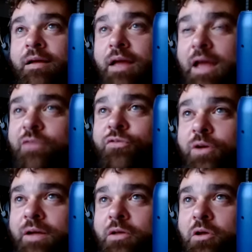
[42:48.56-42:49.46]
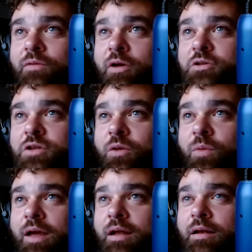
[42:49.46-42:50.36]
if you're in the University to
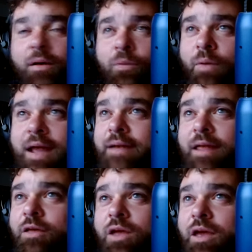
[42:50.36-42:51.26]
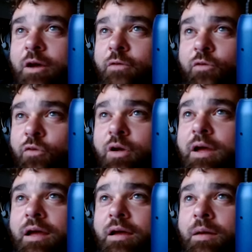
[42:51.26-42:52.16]
Win. We ain't telling you here for
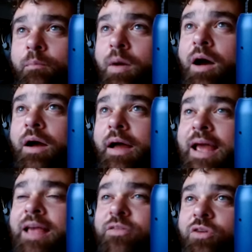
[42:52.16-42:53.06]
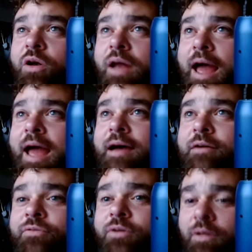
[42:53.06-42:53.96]
free, but he is going to
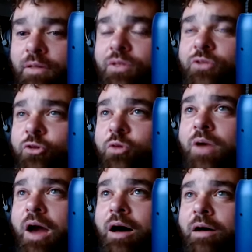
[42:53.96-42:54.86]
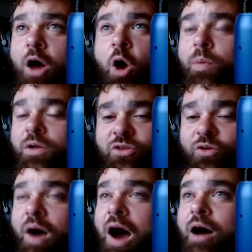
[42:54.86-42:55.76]
have the Zoom call open to
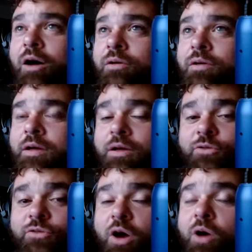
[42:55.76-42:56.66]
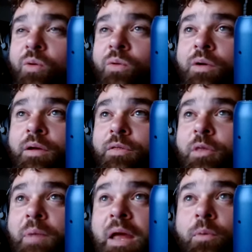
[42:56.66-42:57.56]
all. So the
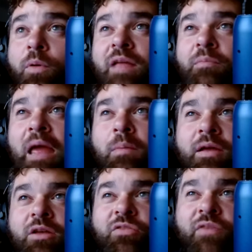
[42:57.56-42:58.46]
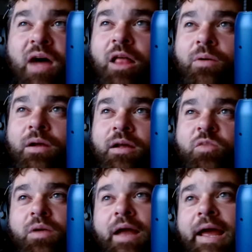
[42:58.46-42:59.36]
people that maybe is following us
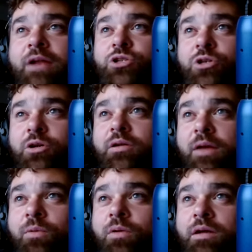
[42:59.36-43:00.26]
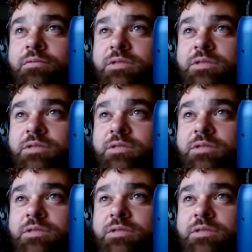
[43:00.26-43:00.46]
but ain't sure they want to